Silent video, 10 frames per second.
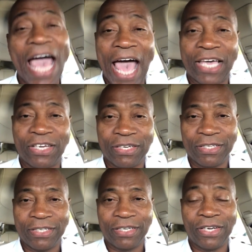act,
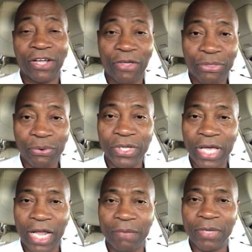there are three
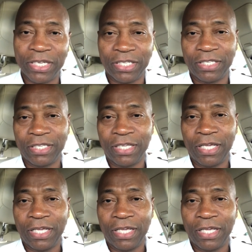elements.